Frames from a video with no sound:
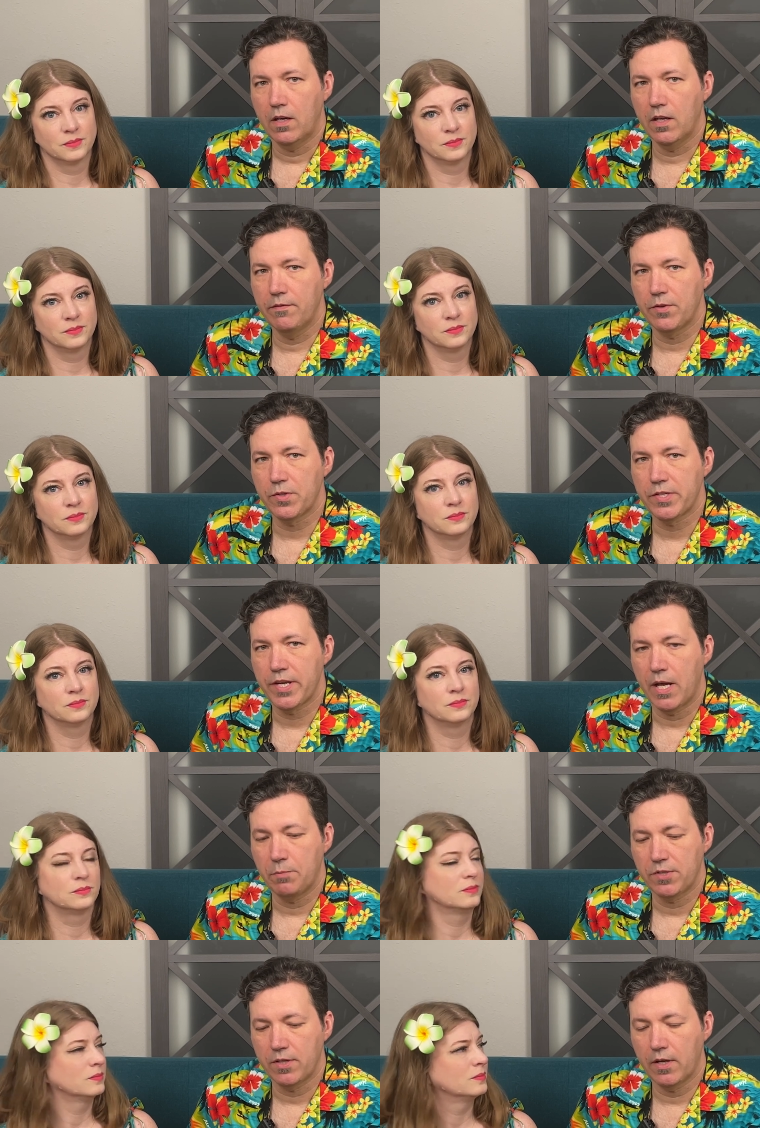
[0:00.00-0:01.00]
Speaker 1: I love those
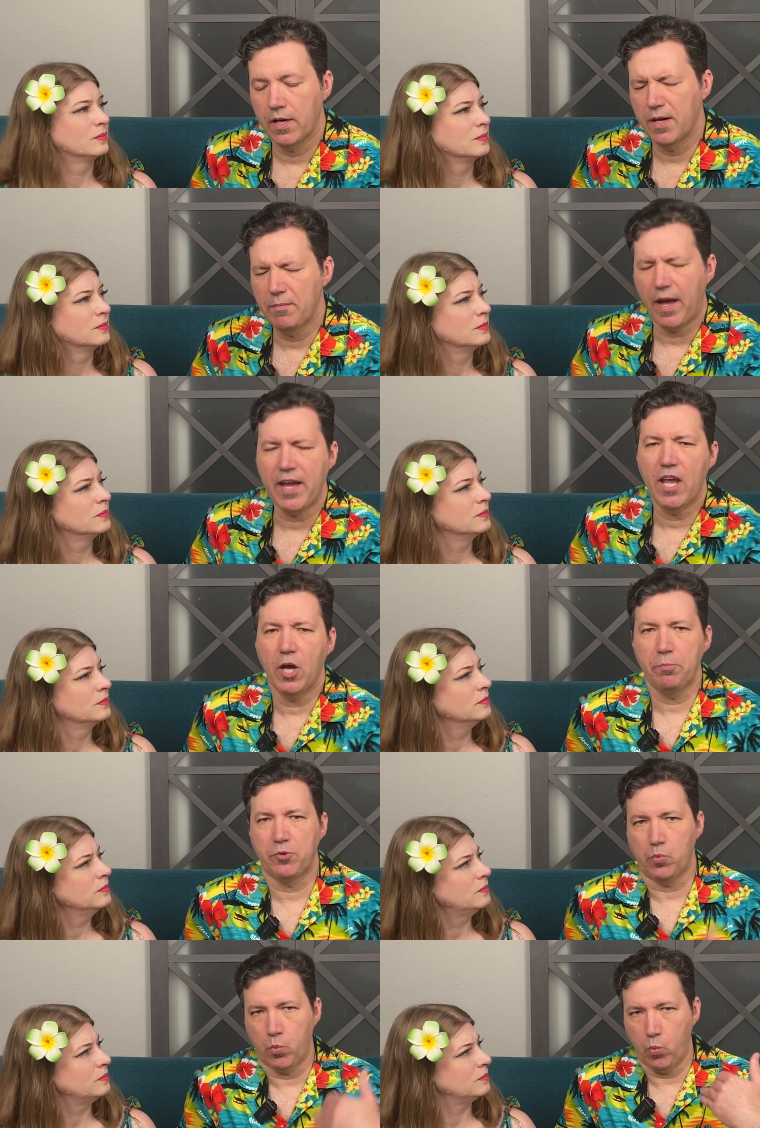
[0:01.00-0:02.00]
snaps. Um, I
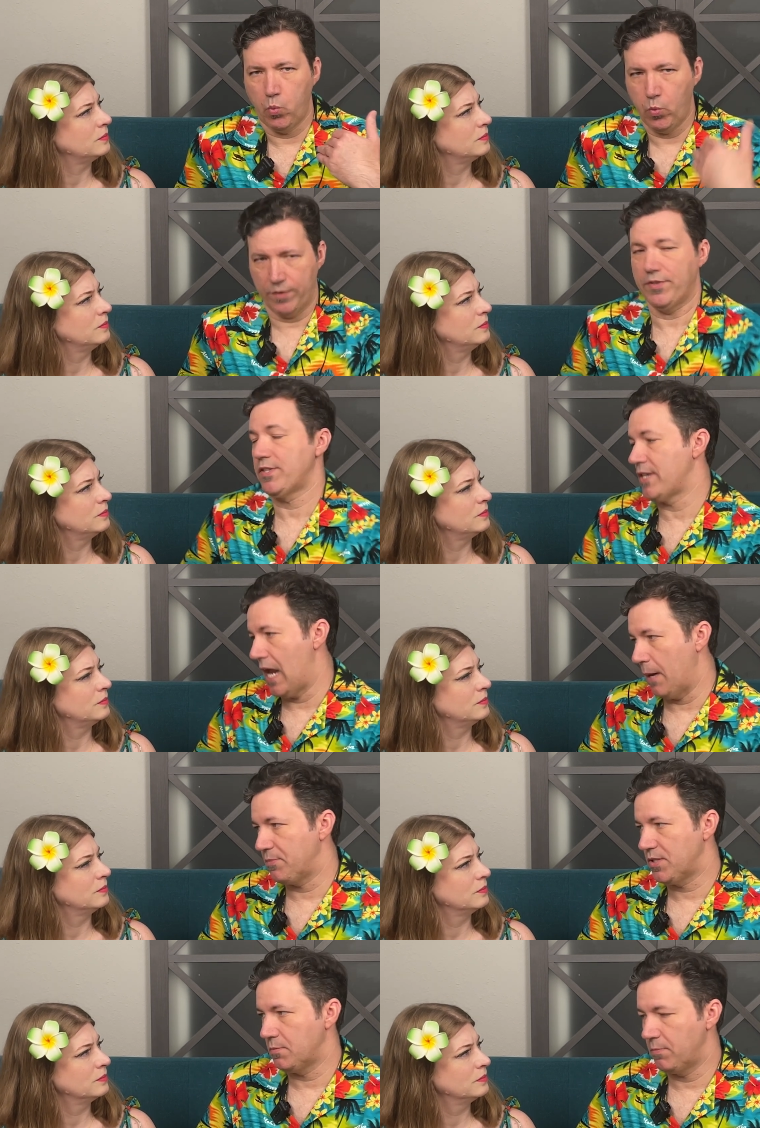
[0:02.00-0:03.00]
helped with the
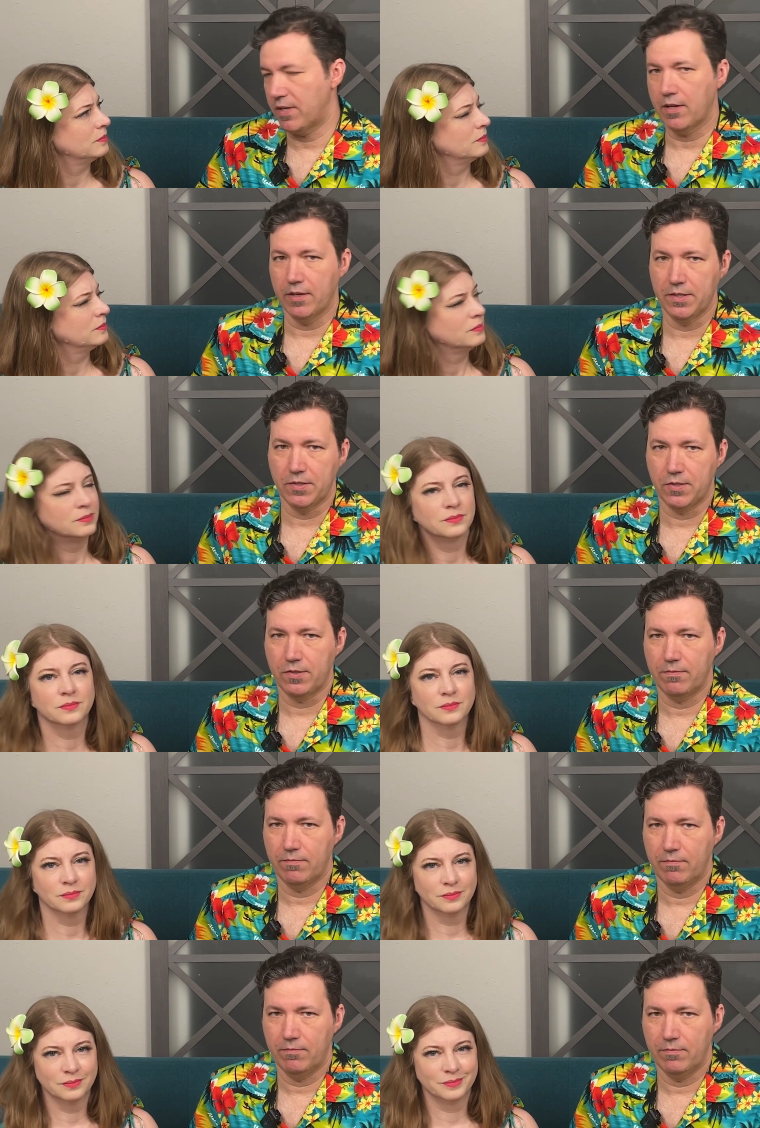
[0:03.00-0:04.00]
snaps because
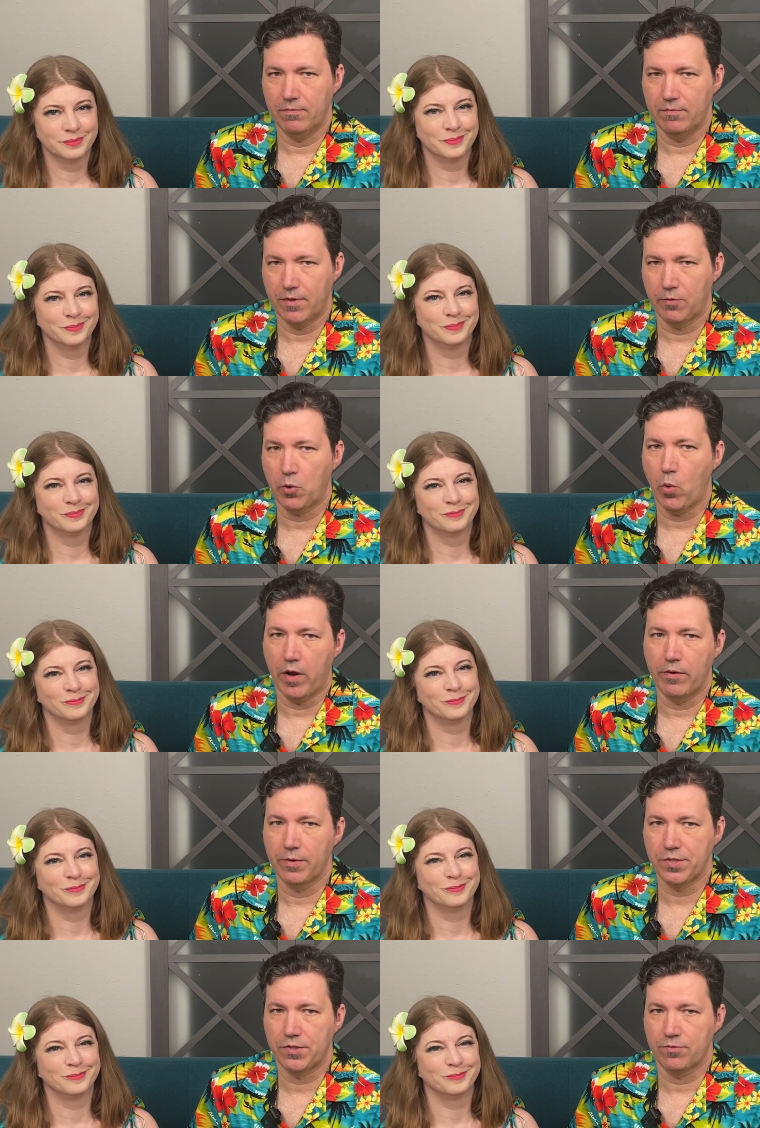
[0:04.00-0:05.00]
they
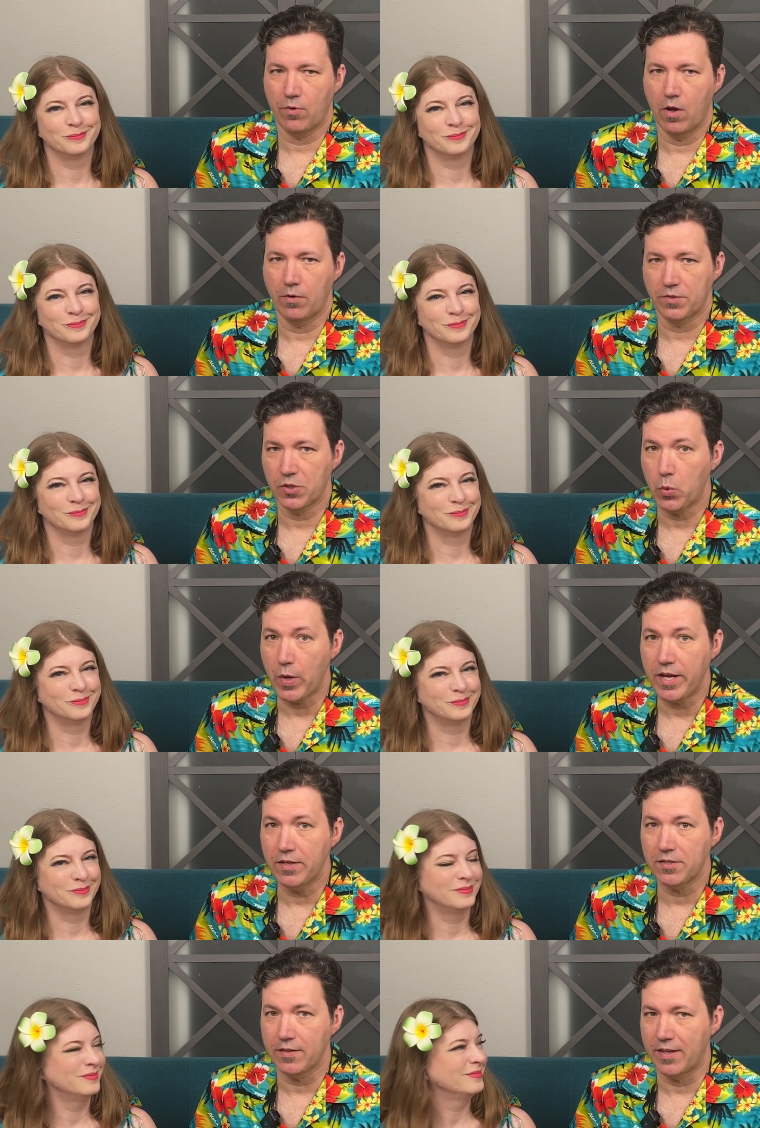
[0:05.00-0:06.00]
require a strong
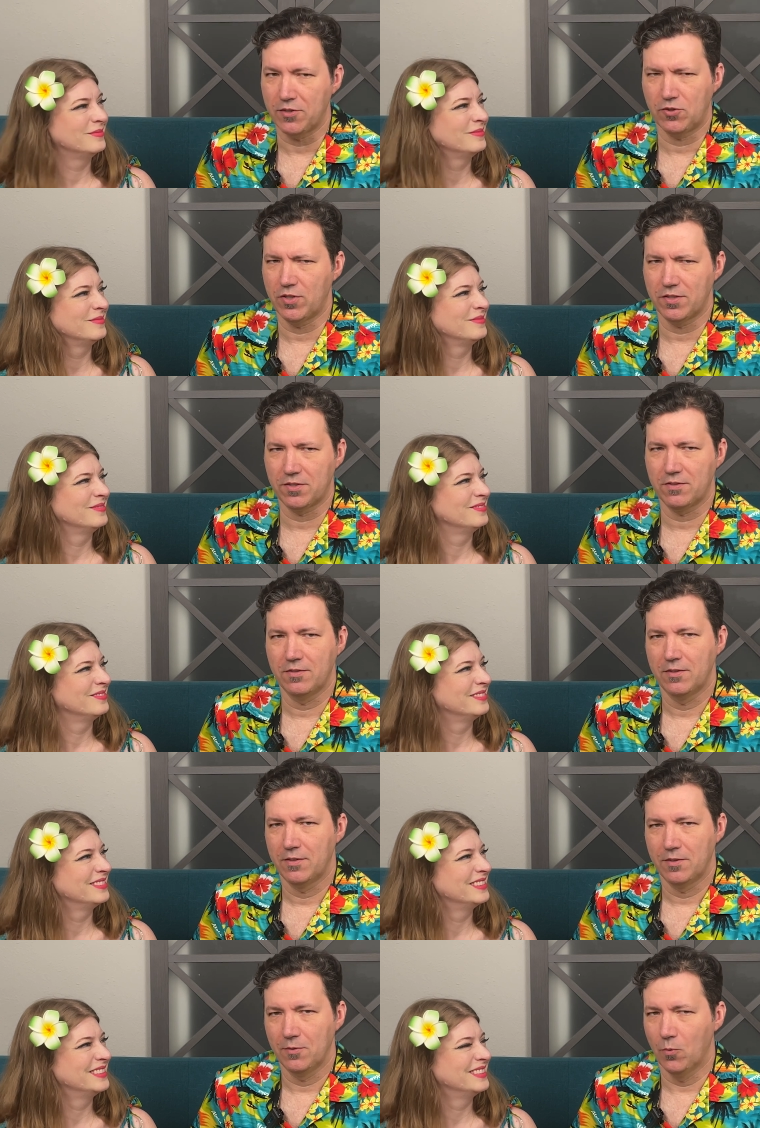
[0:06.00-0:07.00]
squeeze, and that's just
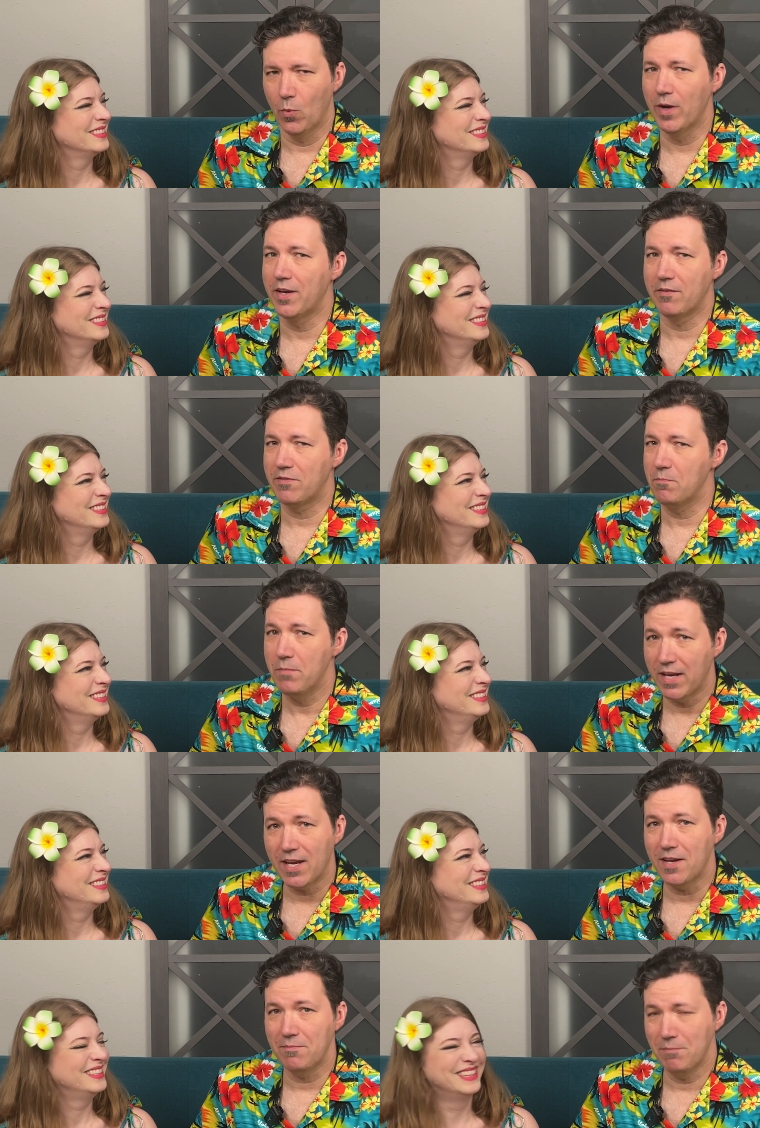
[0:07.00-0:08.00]
one of the
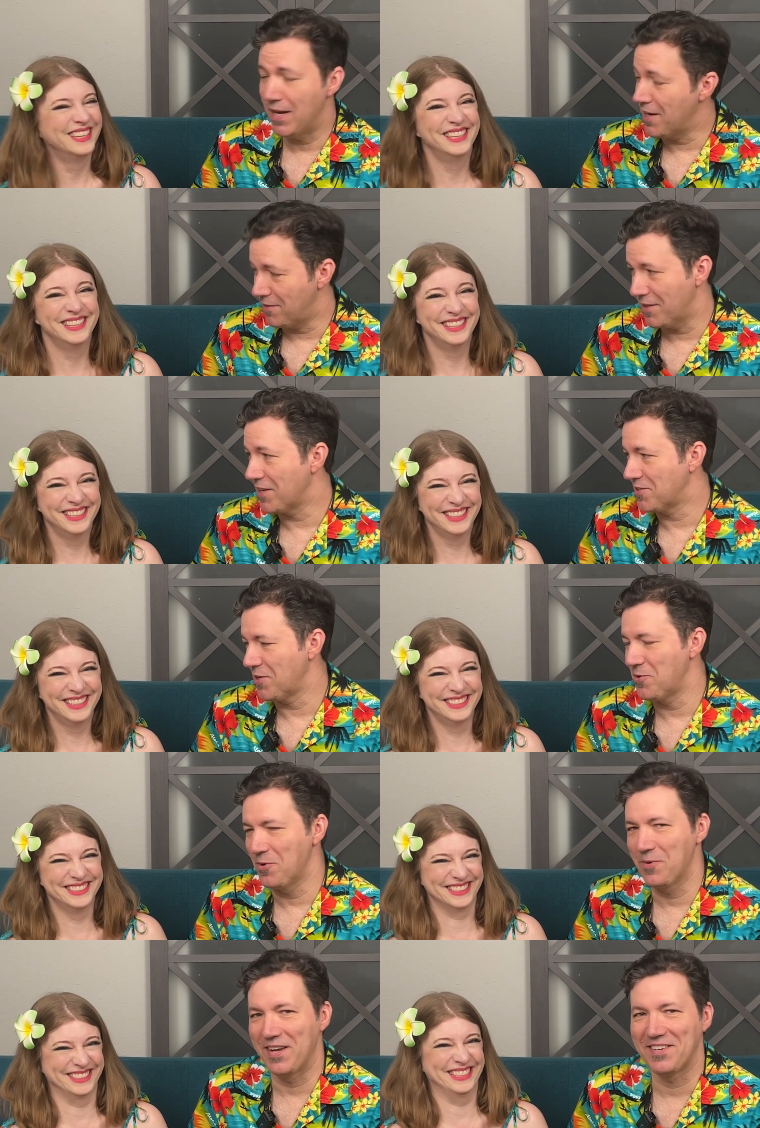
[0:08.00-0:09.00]
many, many things I
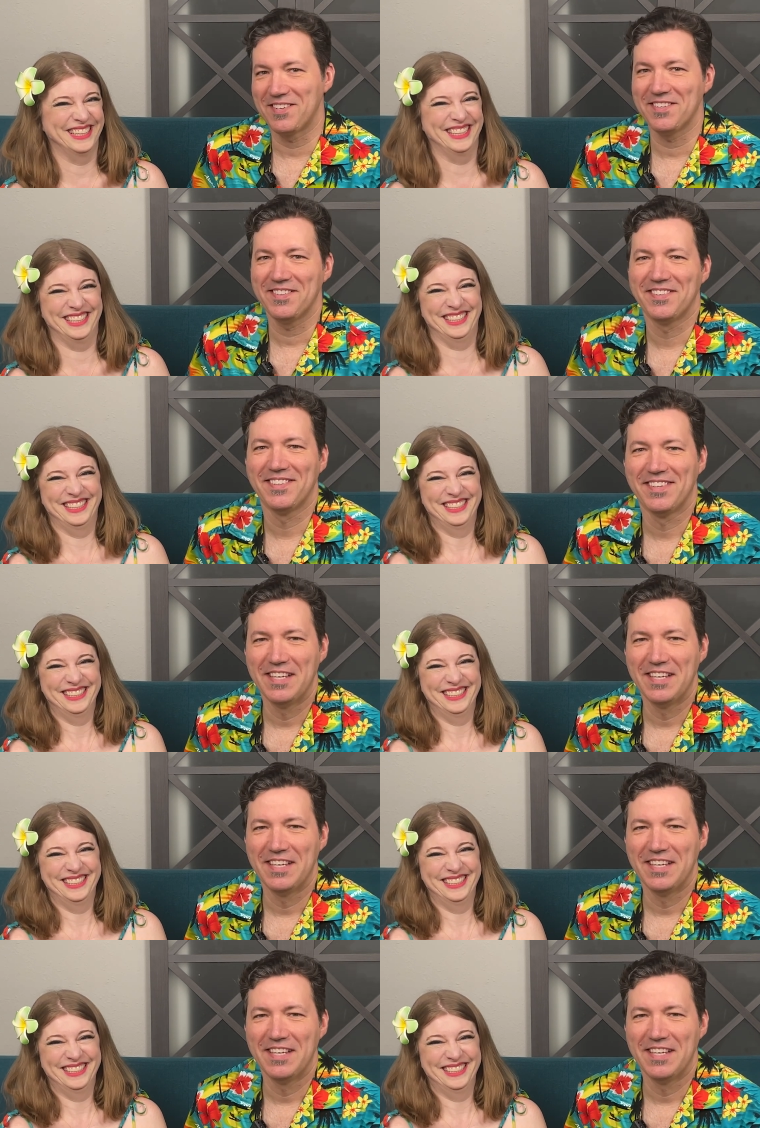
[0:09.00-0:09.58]
do around here.